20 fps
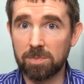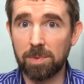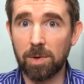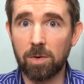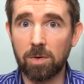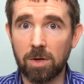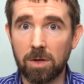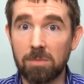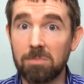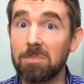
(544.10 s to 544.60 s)

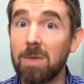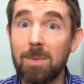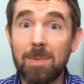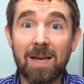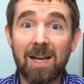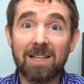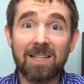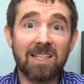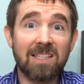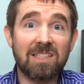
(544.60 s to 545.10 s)
broken, maybe
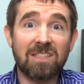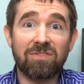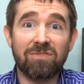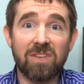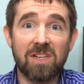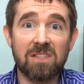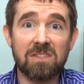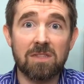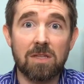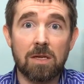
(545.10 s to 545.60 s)
I like to
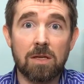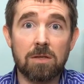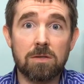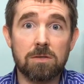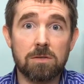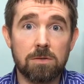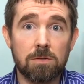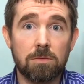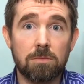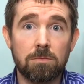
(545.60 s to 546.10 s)
fix
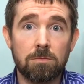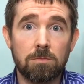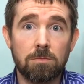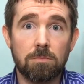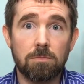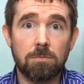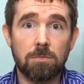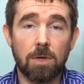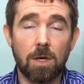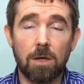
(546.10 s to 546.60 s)
things.
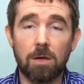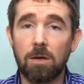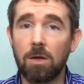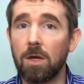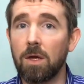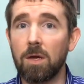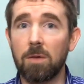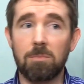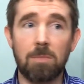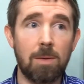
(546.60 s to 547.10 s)
Okay?
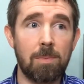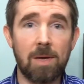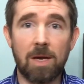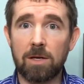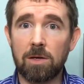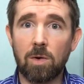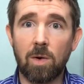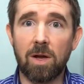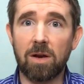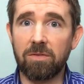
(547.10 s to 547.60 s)
Maybe I
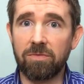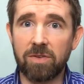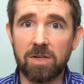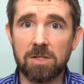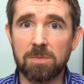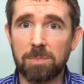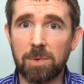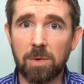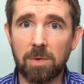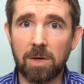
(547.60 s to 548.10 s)
know how to
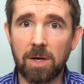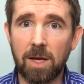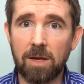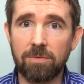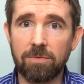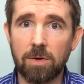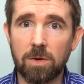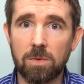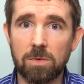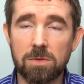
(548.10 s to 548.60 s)
fix broken
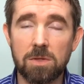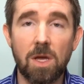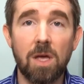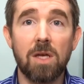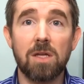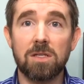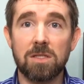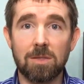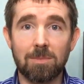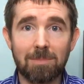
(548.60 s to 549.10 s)
iPhones.
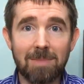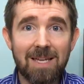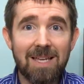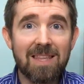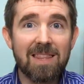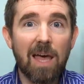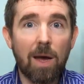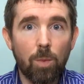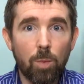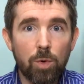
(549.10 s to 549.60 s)
To me,
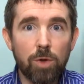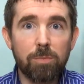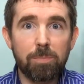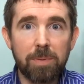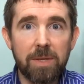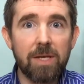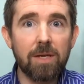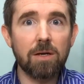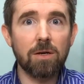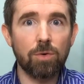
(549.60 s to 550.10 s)
that would
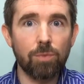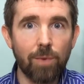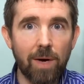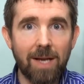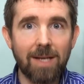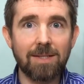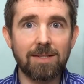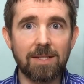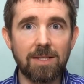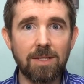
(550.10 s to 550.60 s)
be a
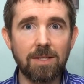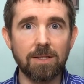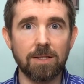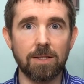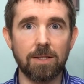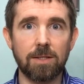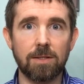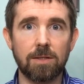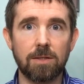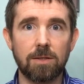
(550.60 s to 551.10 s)
great
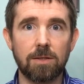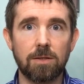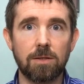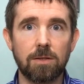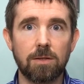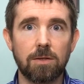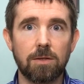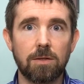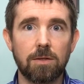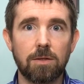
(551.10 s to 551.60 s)
deal.
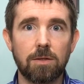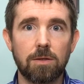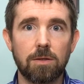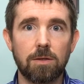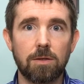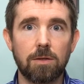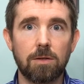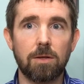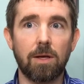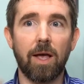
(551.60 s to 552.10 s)

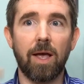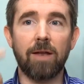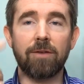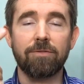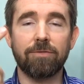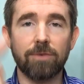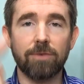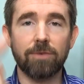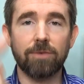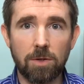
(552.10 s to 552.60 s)

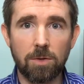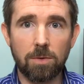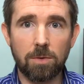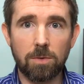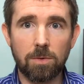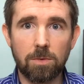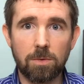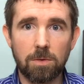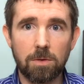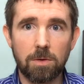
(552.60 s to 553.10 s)
And for
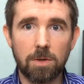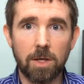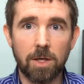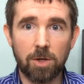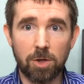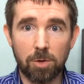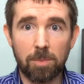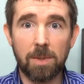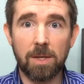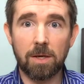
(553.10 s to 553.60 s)
you, it
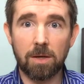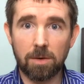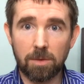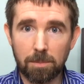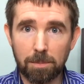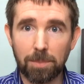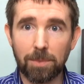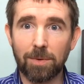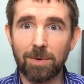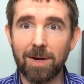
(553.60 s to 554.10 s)
could be
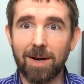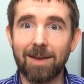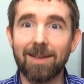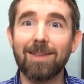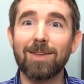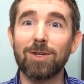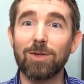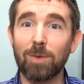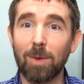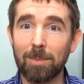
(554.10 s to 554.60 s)

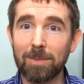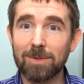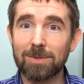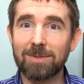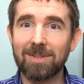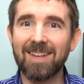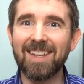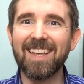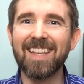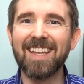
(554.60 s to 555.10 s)
you almost,